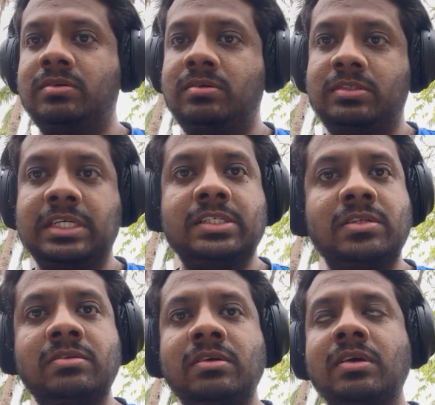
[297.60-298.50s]

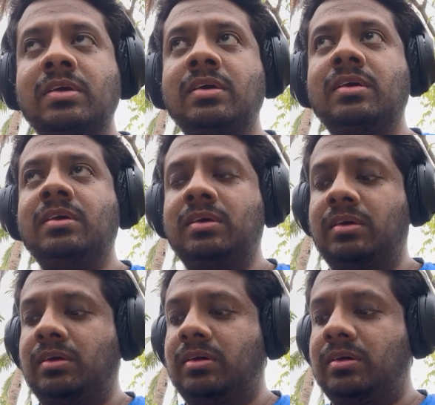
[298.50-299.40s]
session.
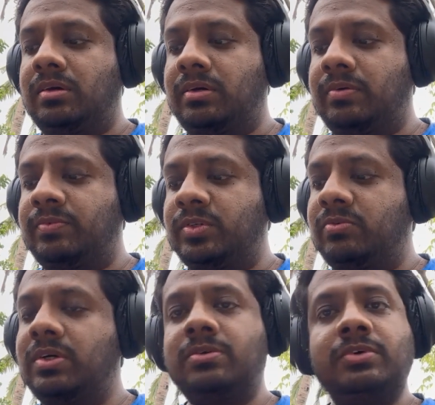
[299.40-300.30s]
So
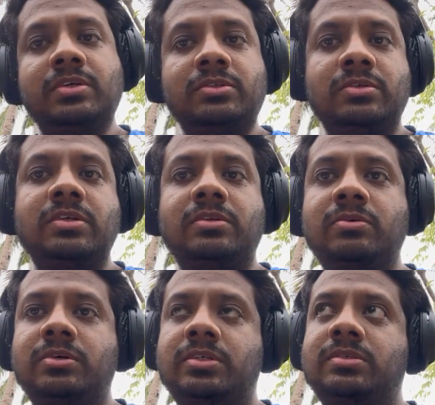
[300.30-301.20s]
what we usually
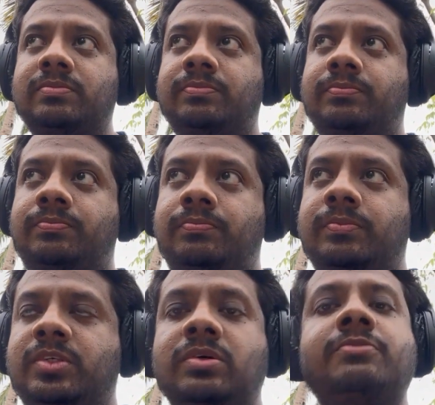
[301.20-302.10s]
do is,
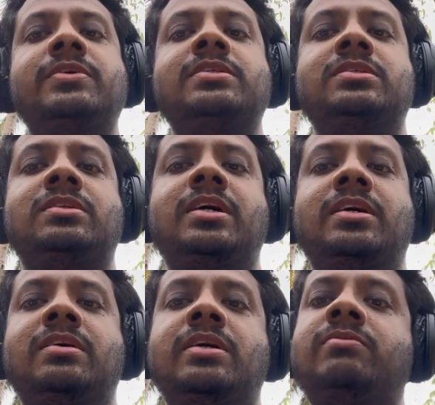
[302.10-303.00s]
so if it's
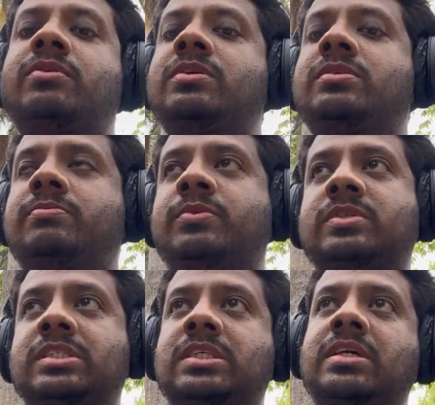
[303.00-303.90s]
like a invoice
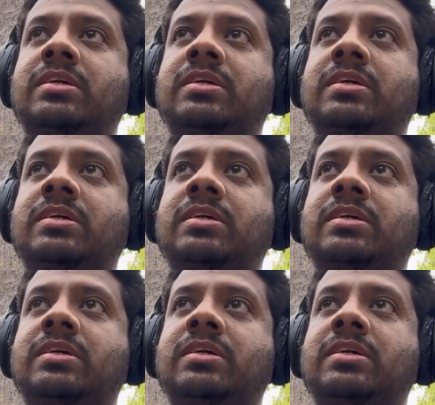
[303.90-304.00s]
processing